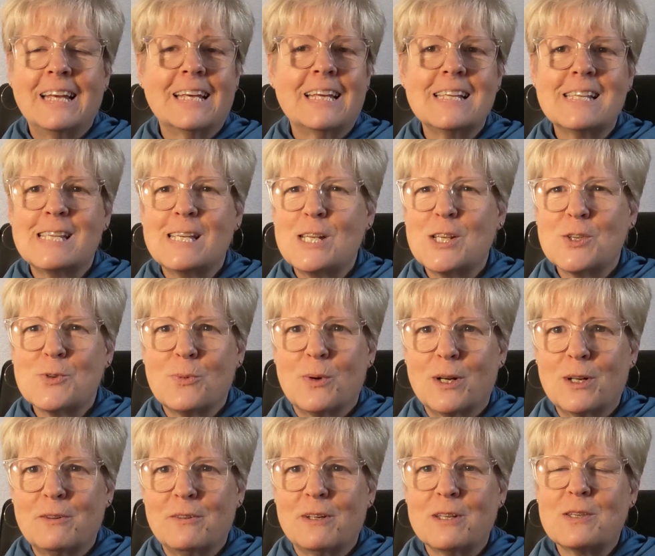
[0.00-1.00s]
Because each
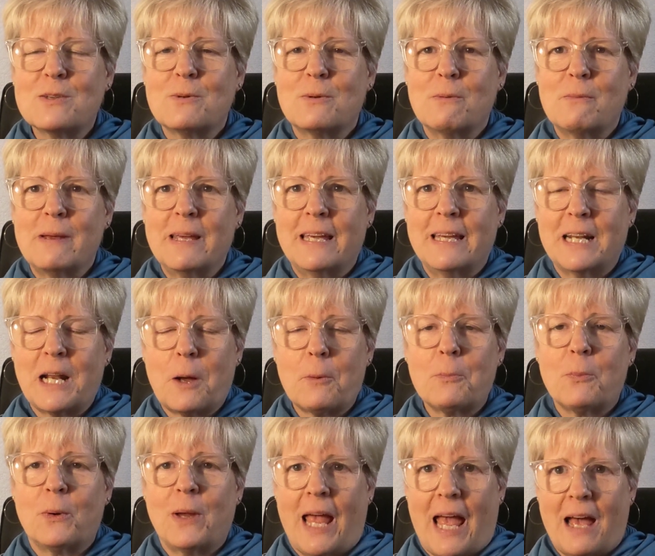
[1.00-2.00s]
one of us, when we get
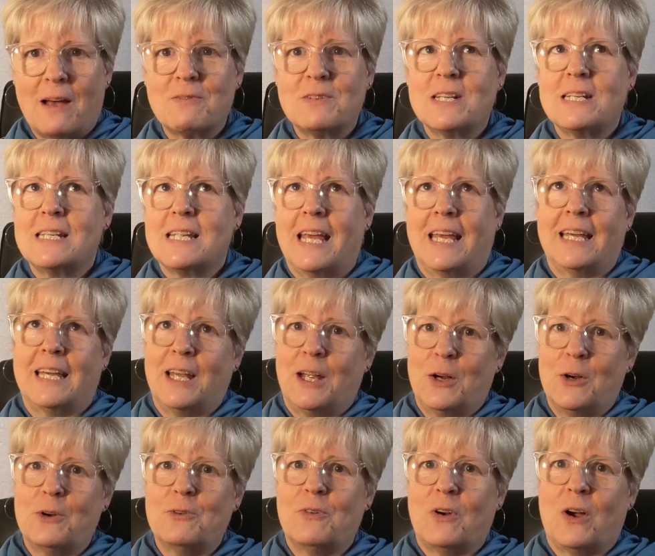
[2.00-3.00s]
up, we have to take
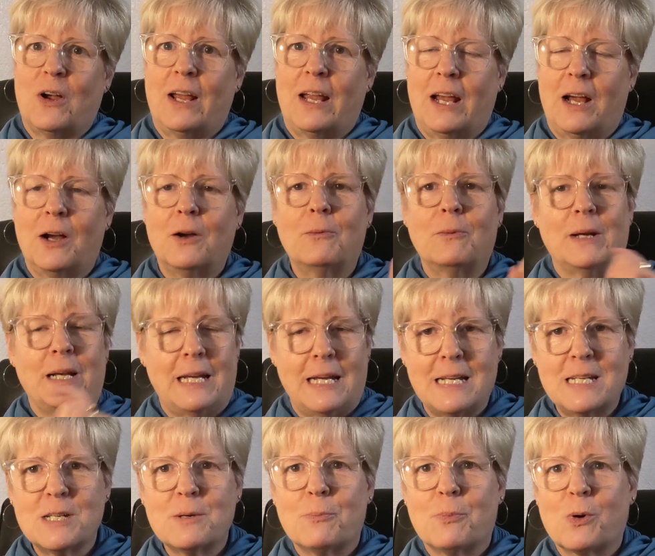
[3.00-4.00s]
care of our hair. We
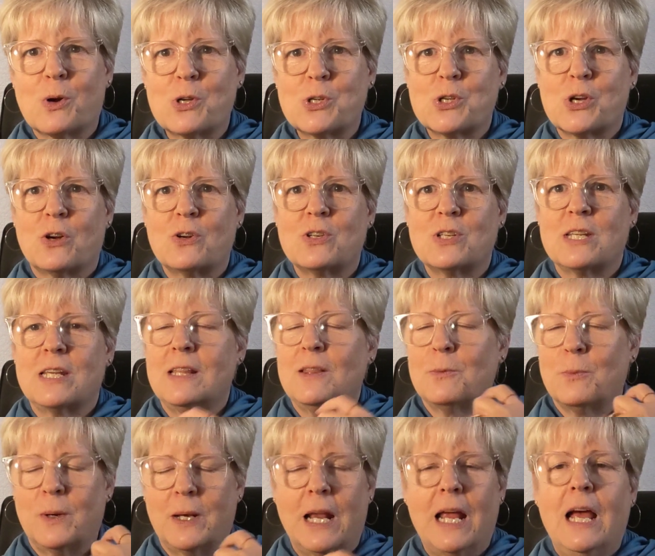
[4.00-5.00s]
need to brush our teeth.
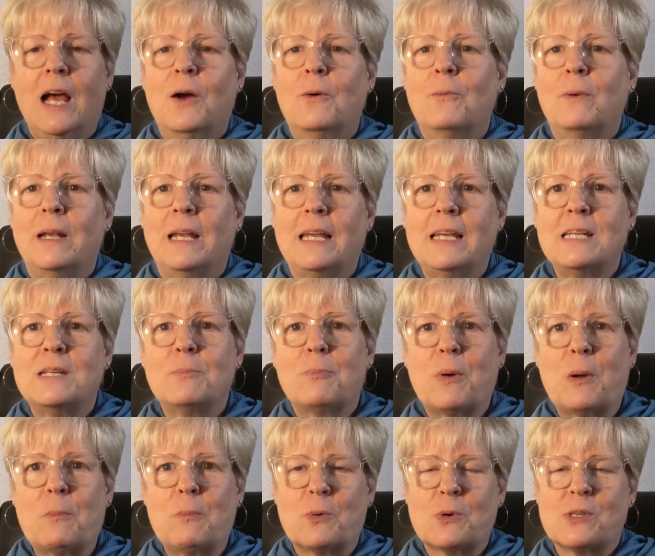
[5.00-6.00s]
We need to
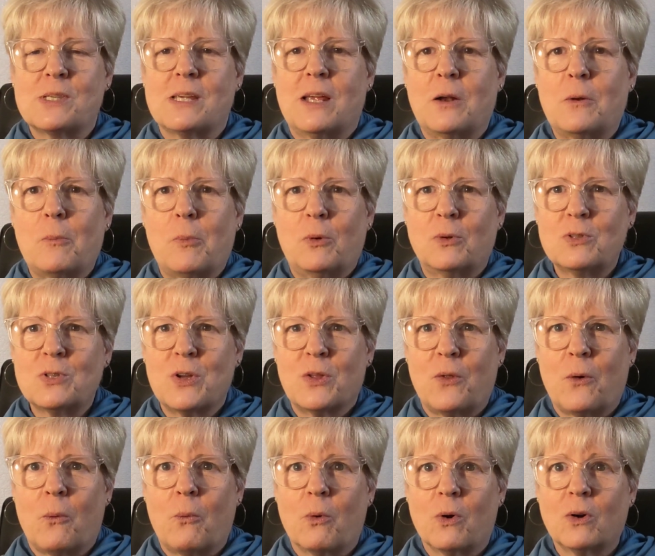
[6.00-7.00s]
be presentable to
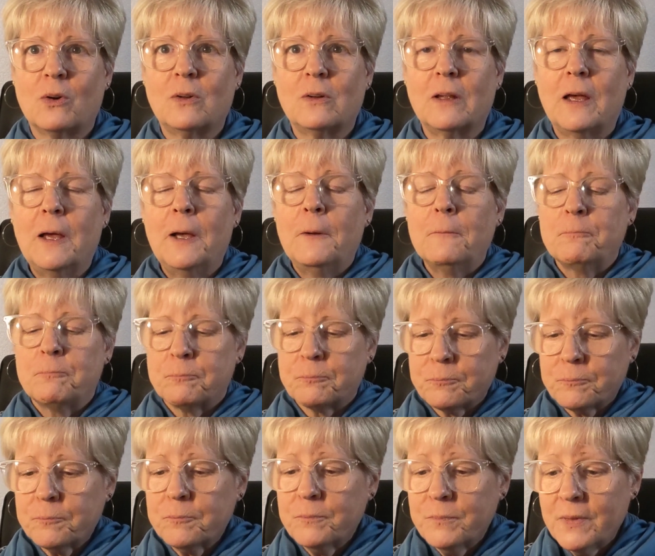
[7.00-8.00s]
the world.
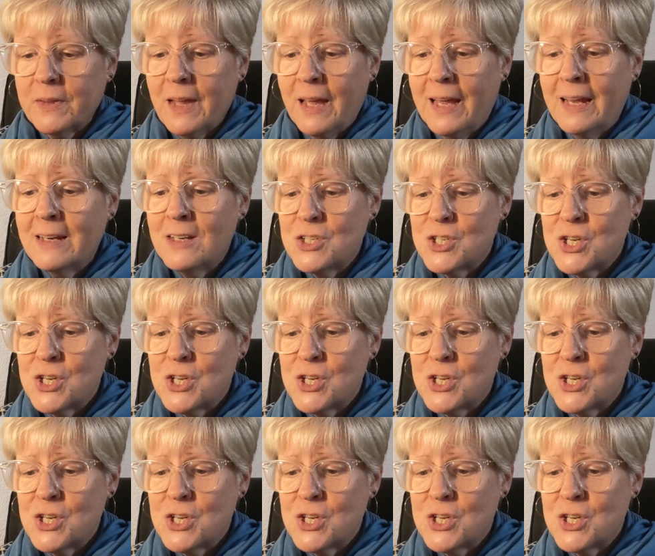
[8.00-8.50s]
And